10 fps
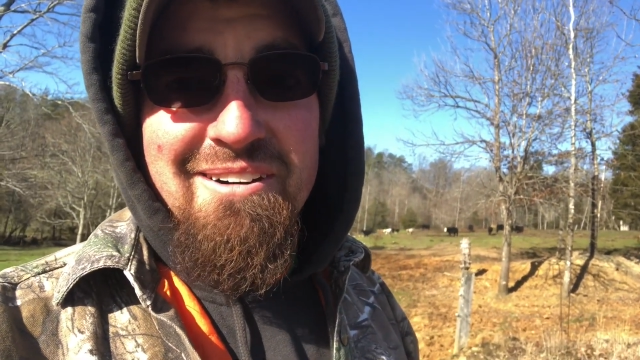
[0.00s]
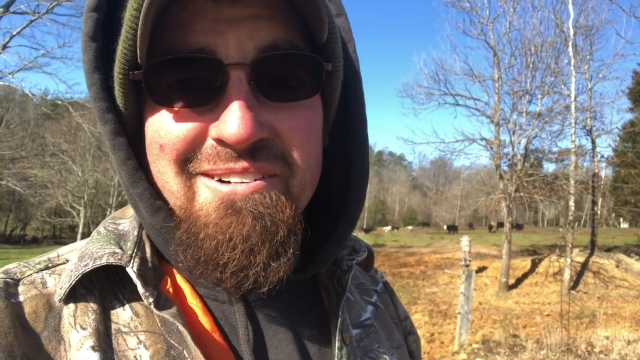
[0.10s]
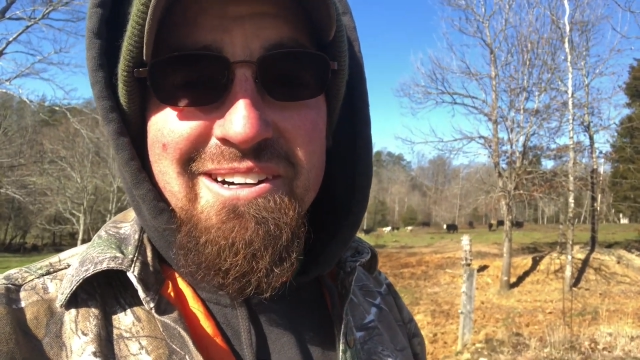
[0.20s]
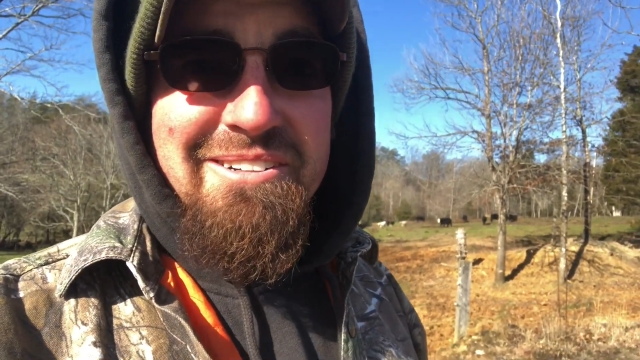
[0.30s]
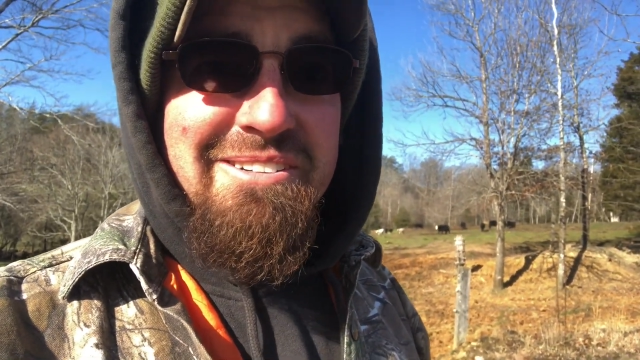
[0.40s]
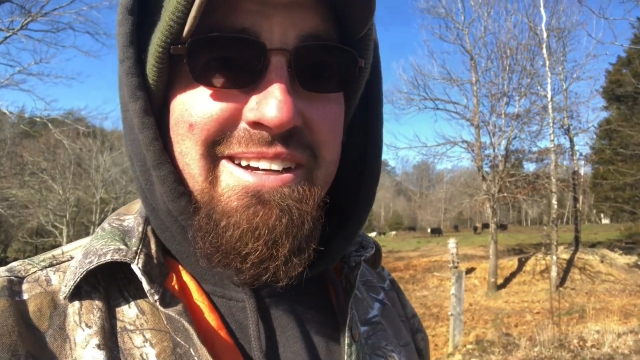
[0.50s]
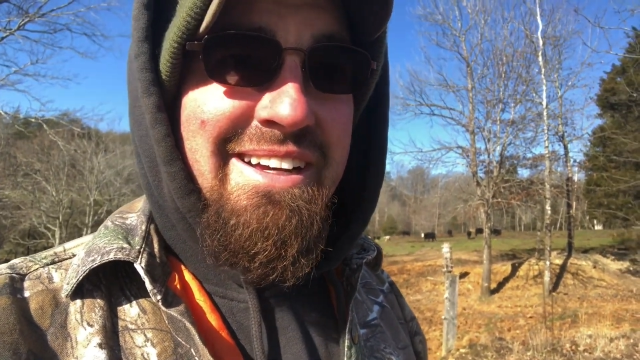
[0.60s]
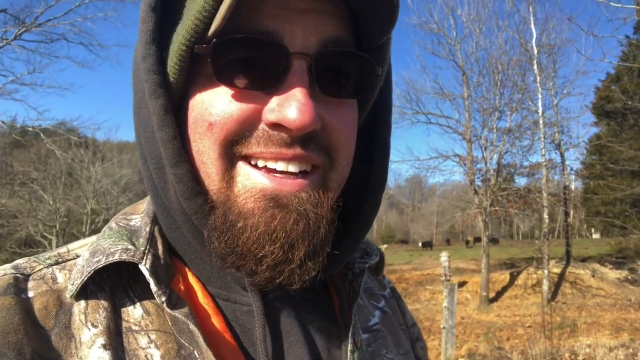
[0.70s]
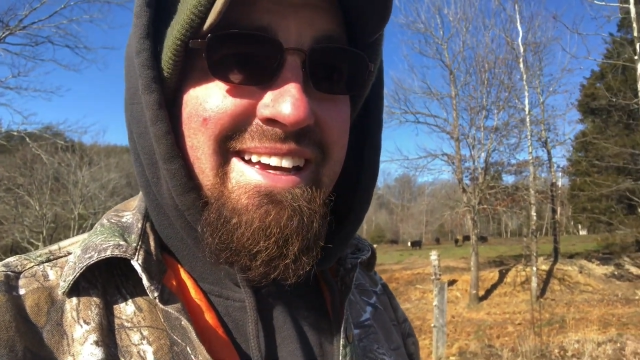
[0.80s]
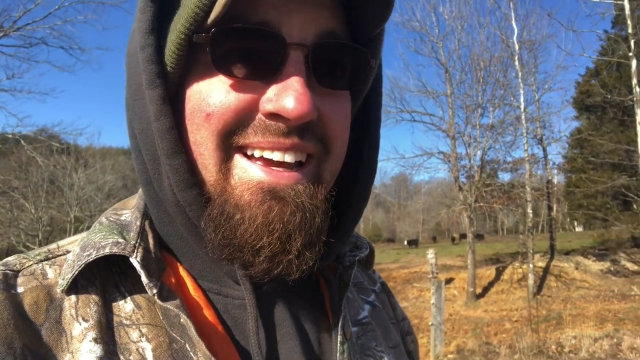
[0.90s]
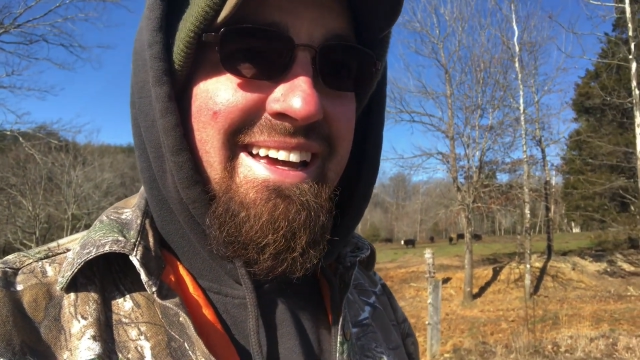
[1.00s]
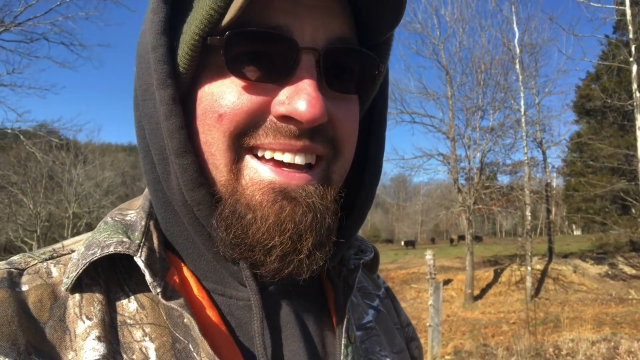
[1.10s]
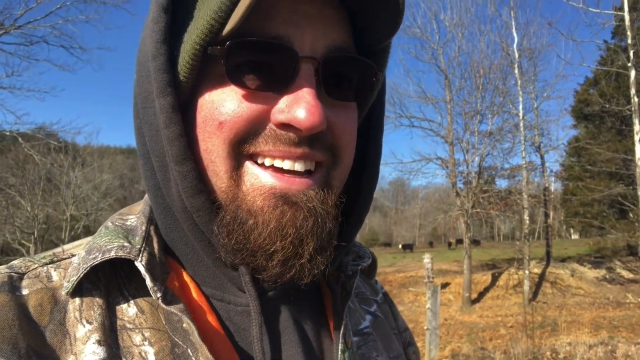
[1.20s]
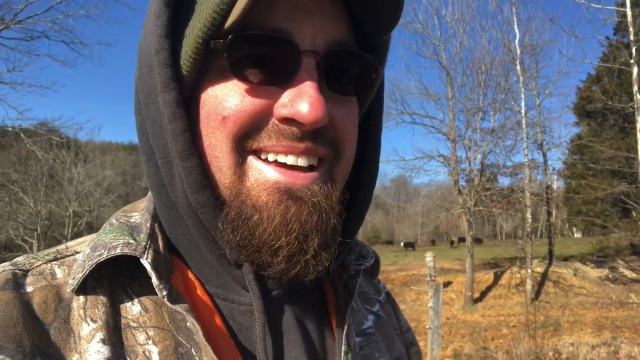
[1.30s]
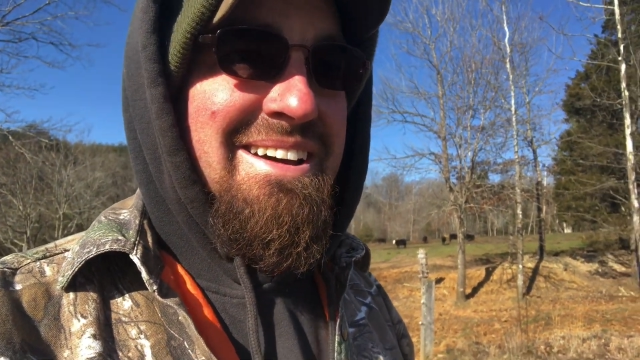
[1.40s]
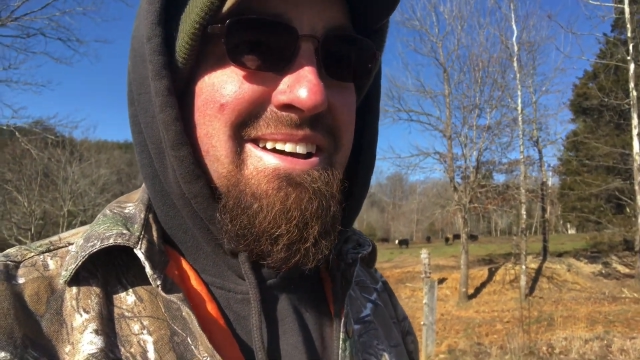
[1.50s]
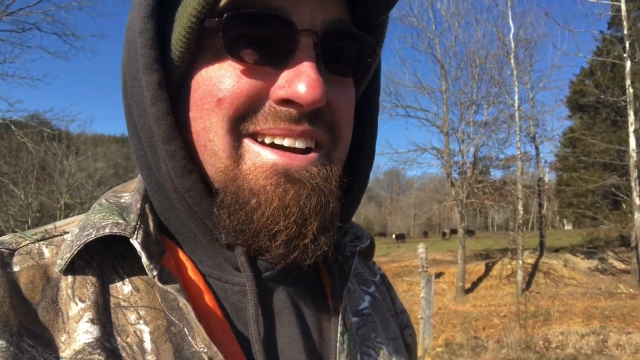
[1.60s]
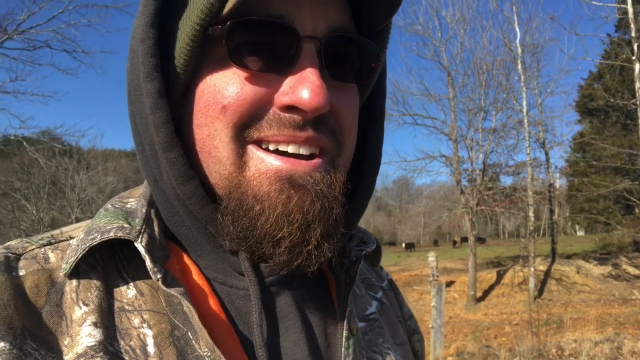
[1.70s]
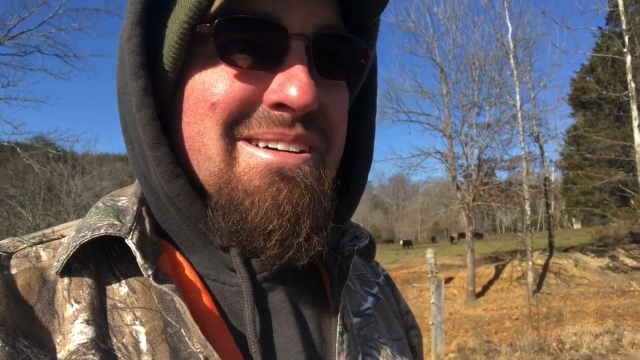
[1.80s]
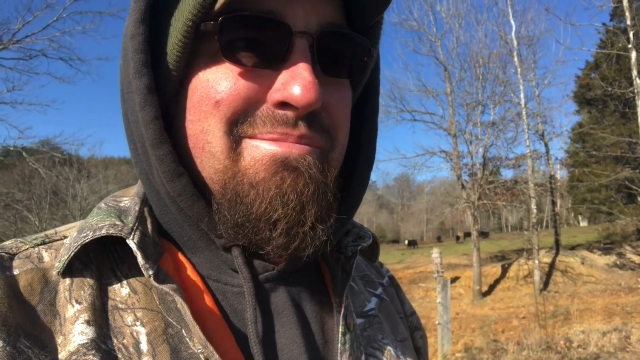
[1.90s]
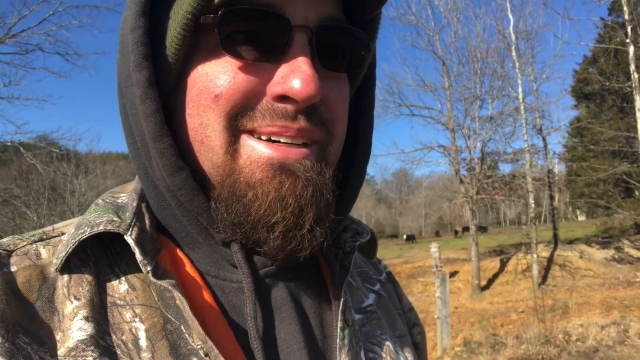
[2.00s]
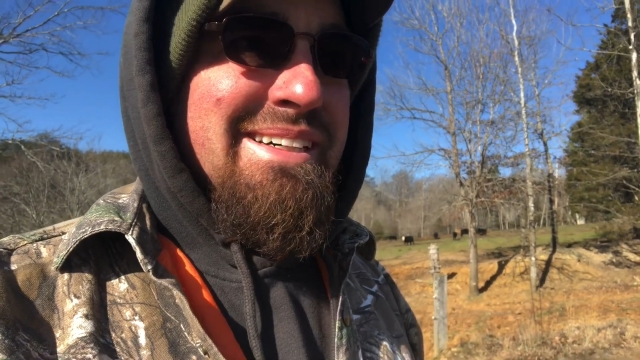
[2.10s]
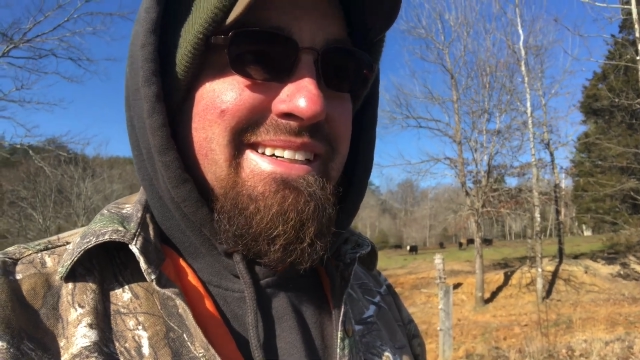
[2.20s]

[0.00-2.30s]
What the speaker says: road. But